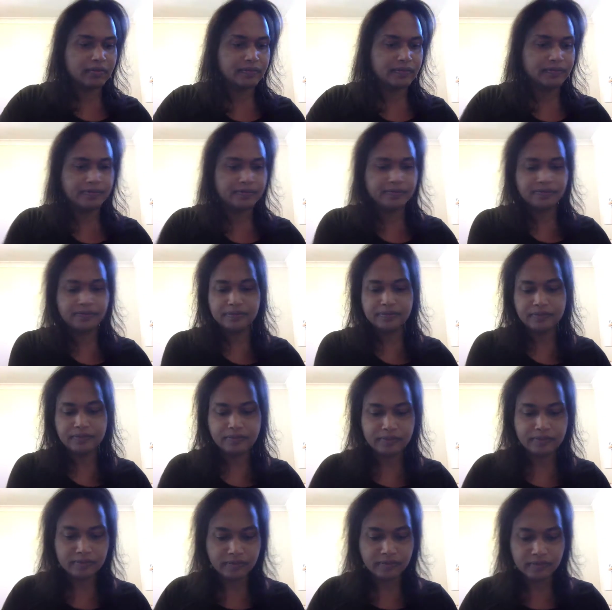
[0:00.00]

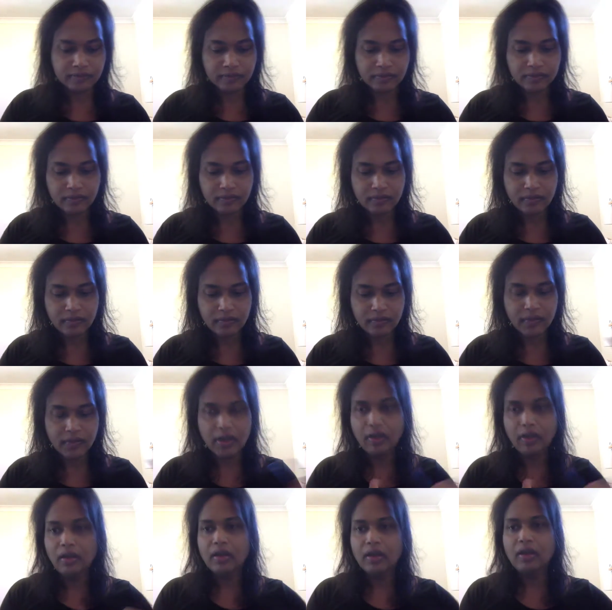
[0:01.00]

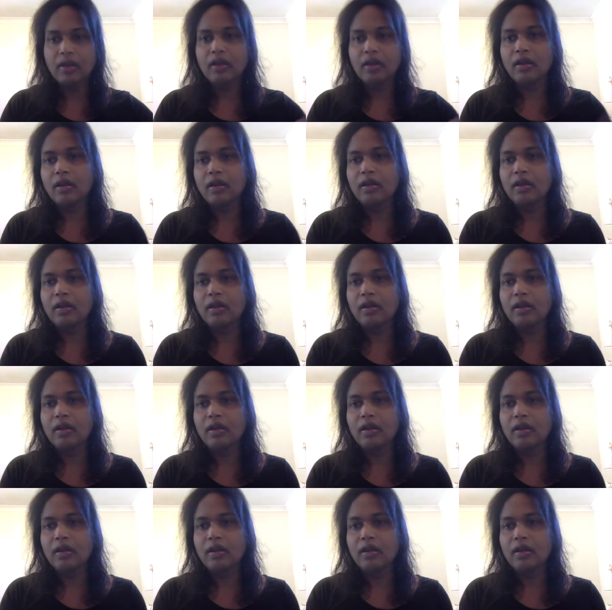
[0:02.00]
(silence)